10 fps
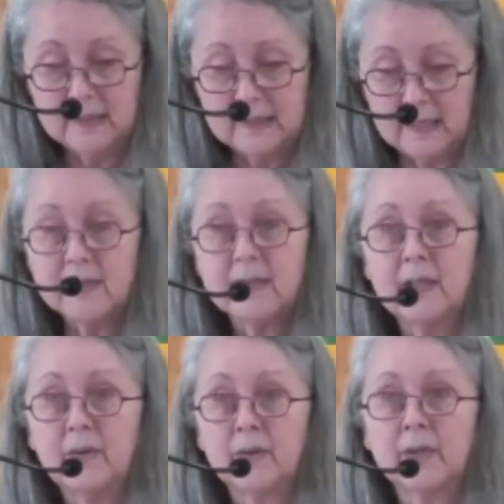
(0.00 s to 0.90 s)
since
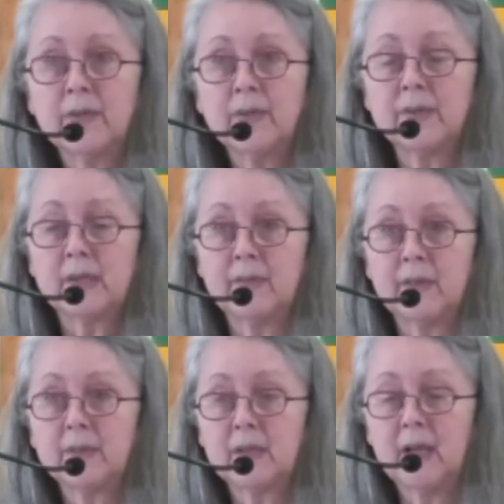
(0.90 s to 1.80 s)
the origins of
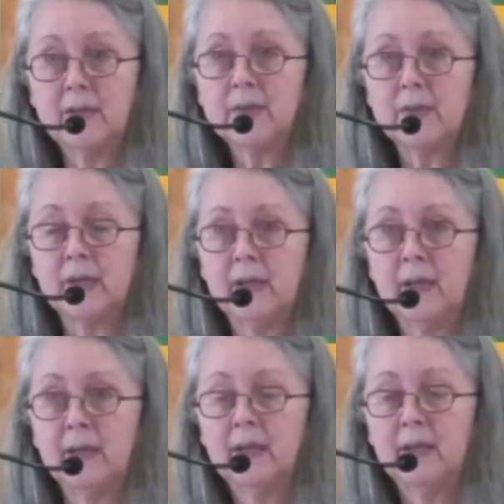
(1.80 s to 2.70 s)
this country.